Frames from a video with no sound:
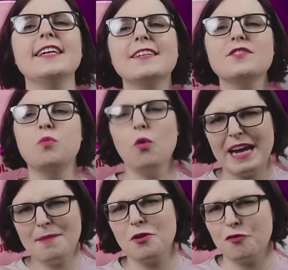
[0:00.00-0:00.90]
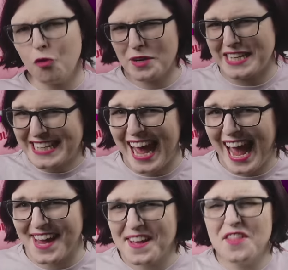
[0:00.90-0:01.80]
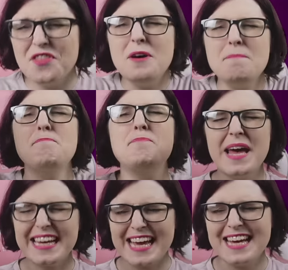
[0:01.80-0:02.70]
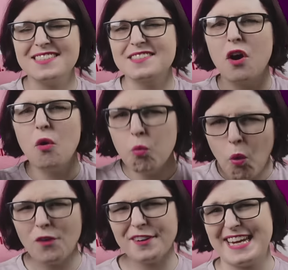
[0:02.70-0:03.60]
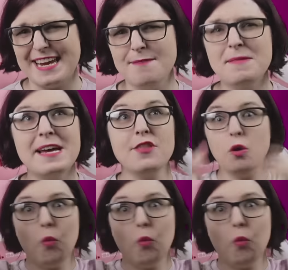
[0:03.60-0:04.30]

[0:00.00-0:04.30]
is Warhammer 40K the biggest war game in